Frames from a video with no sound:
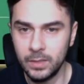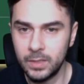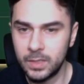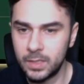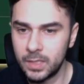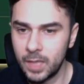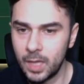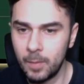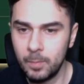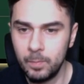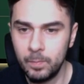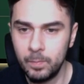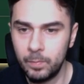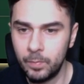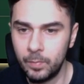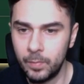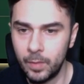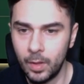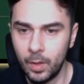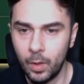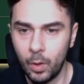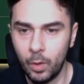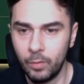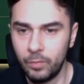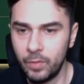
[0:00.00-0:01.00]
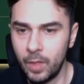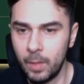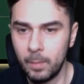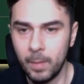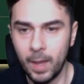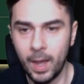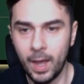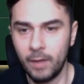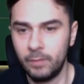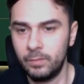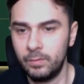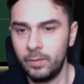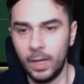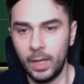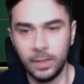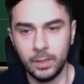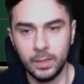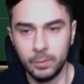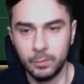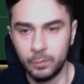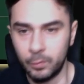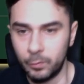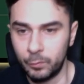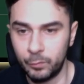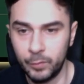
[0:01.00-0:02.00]
some of them have like
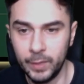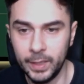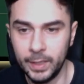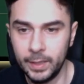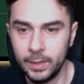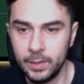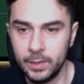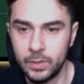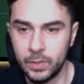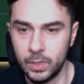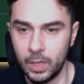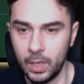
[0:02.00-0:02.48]
different things,